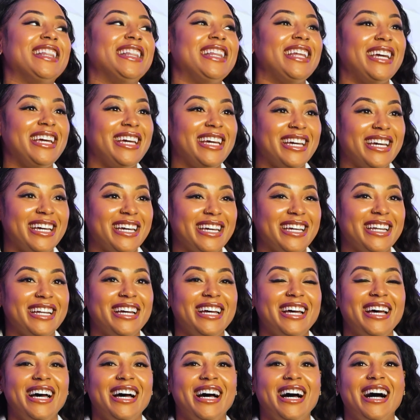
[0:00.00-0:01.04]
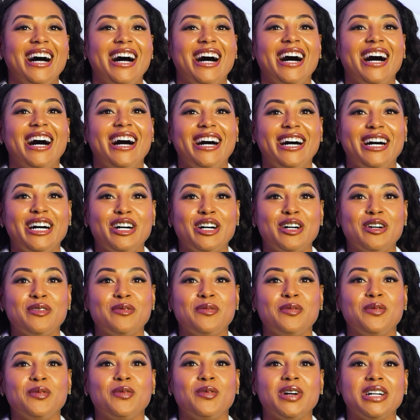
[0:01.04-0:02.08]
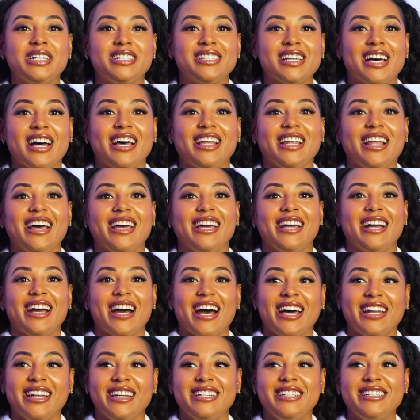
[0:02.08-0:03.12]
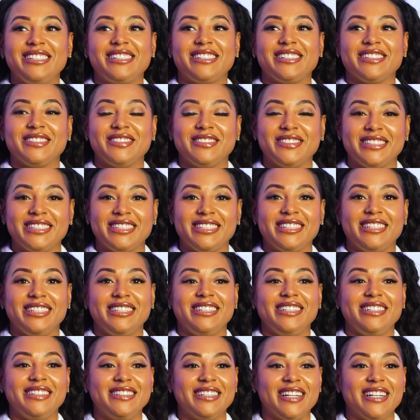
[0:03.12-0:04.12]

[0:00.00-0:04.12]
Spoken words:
then once I like got into it,